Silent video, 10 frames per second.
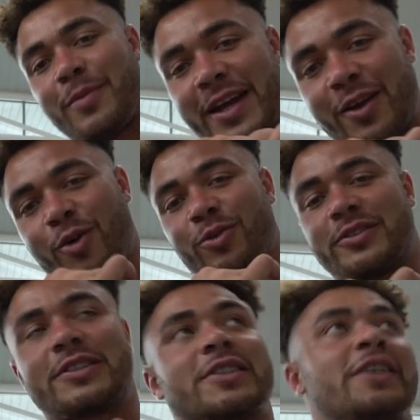Me and
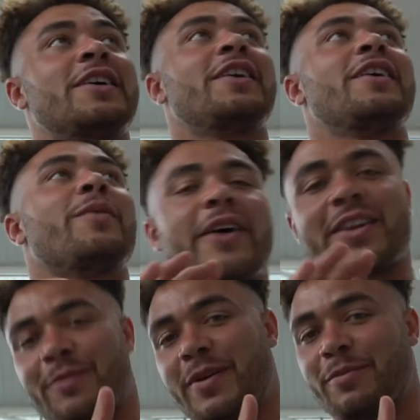Ols. We've
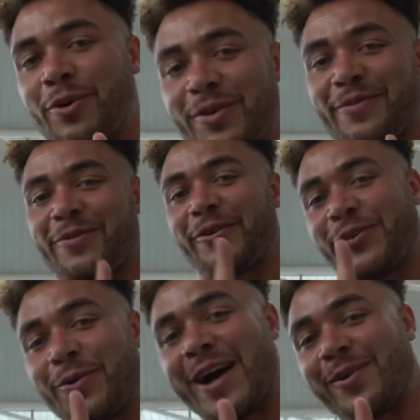actually been boozing for a
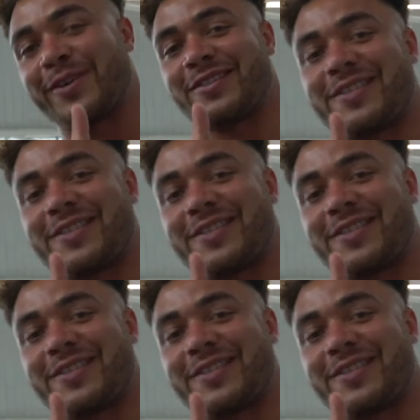few hours,